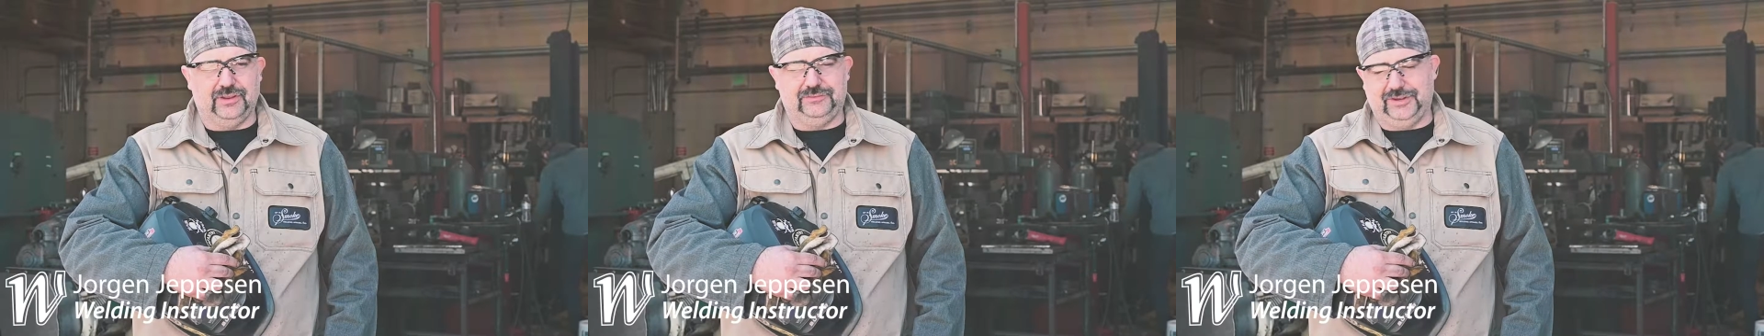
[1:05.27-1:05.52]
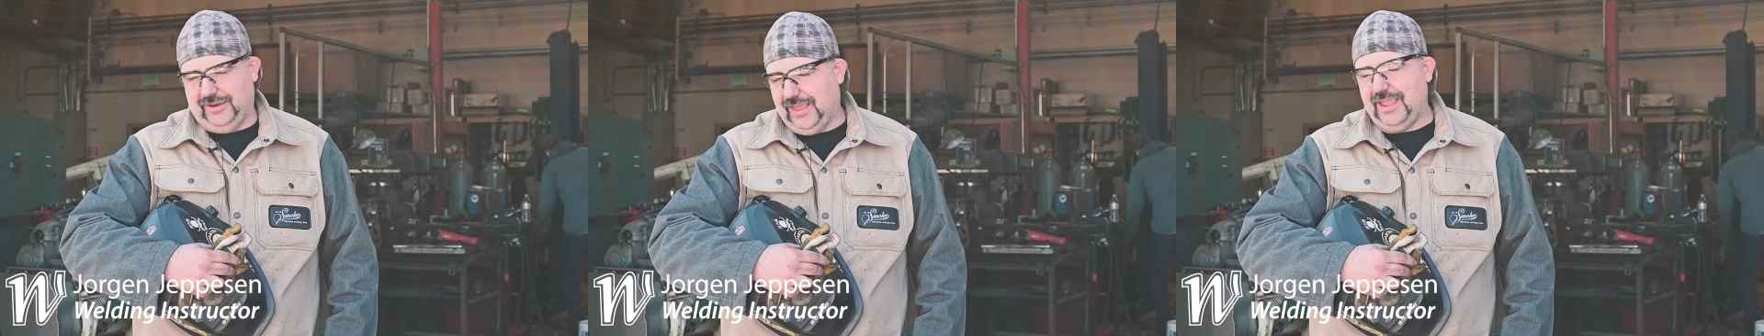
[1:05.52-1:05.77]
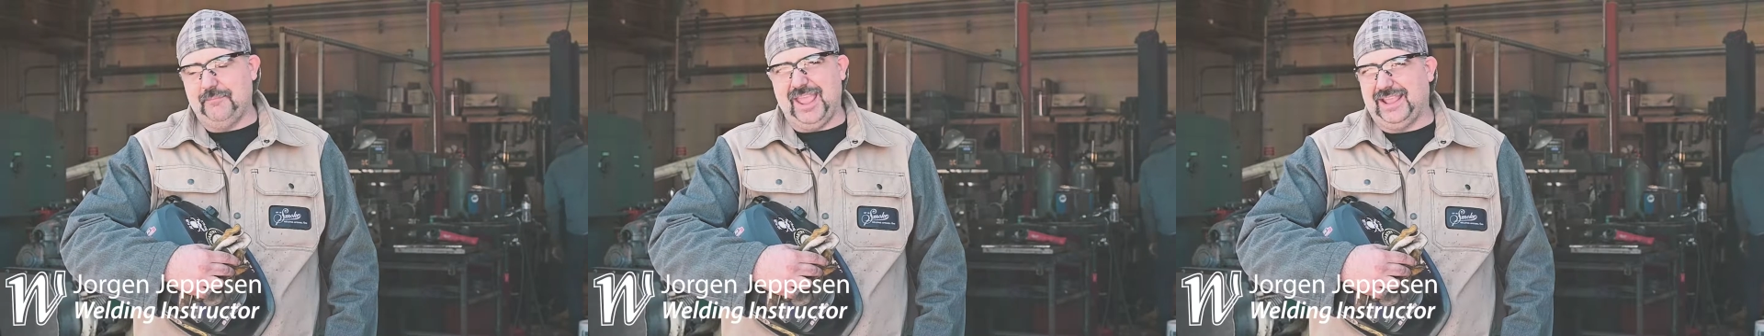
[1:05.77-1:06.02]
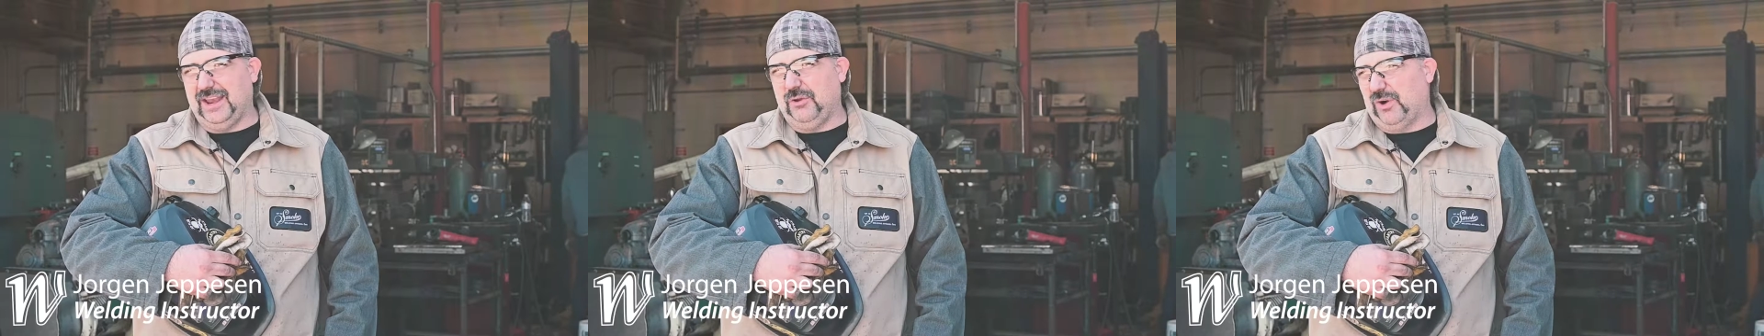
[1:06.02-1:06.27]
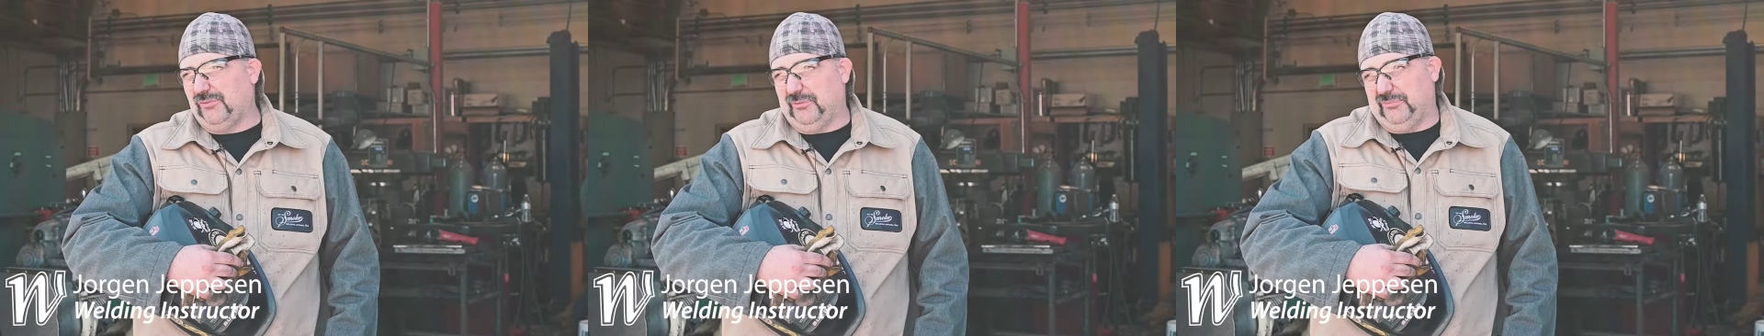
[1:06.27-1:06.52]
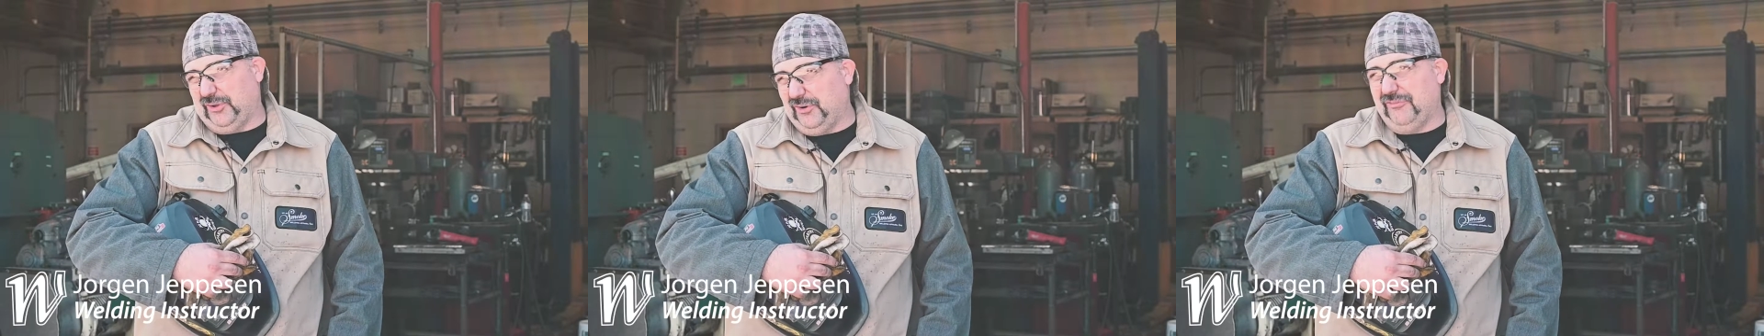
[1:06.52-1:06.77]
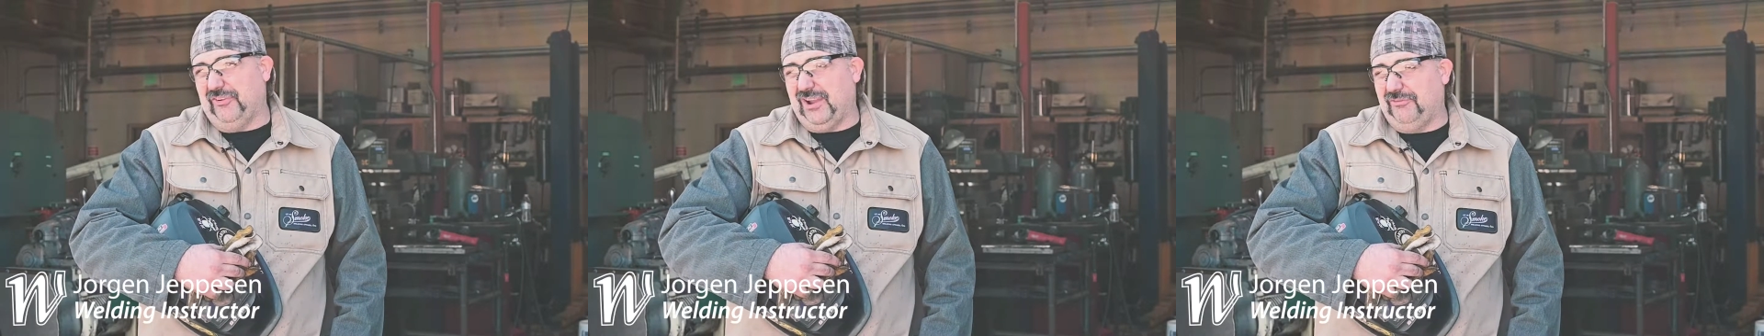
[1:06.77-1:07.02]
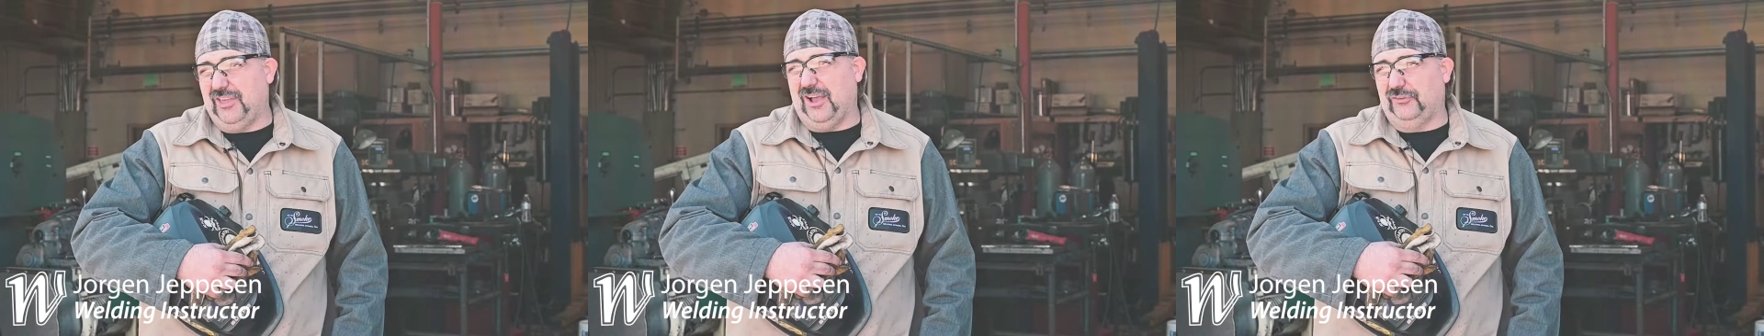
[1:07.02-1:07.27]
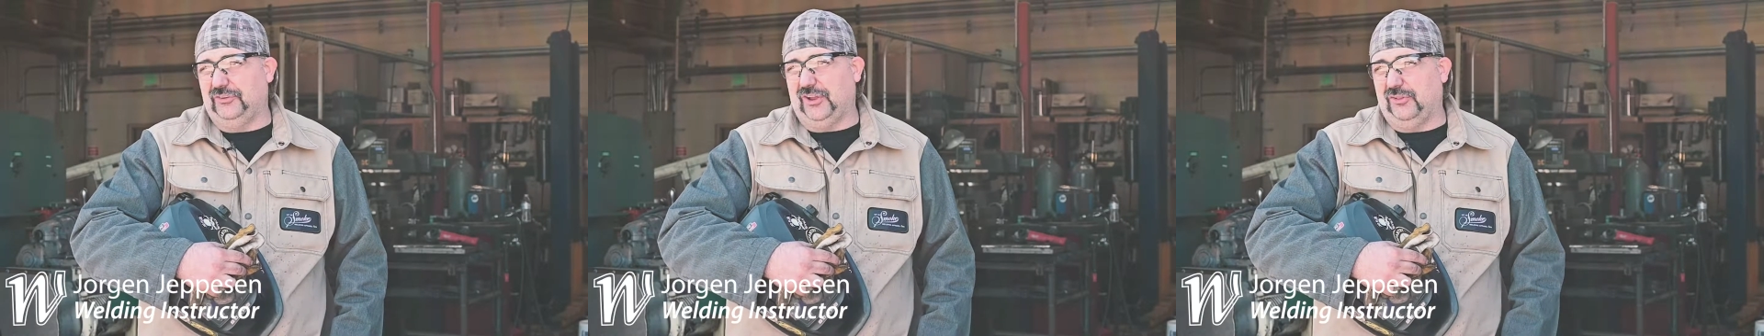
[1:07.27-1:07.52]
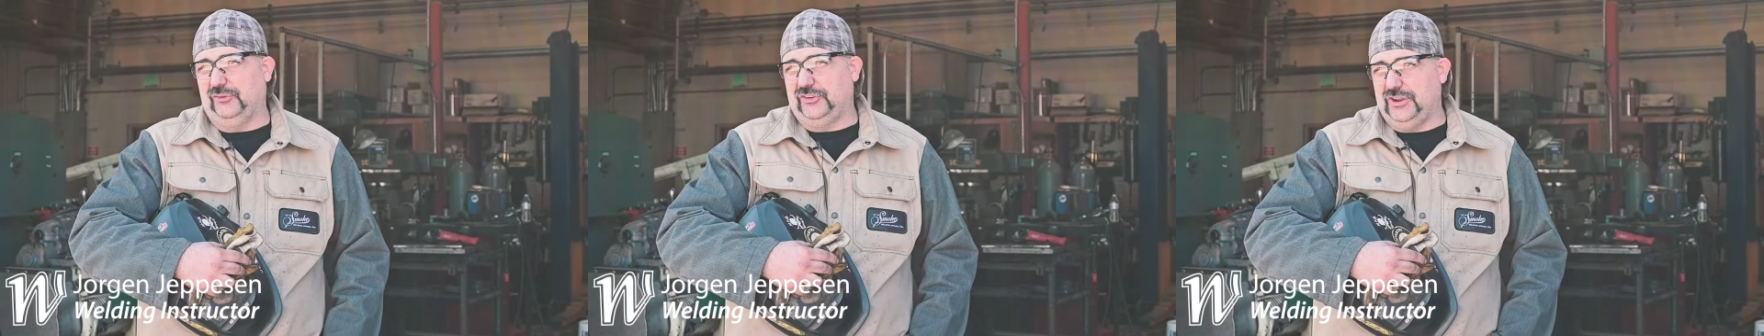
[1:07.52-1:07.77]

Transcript: today make anywhere from thirty-five thousand dollars a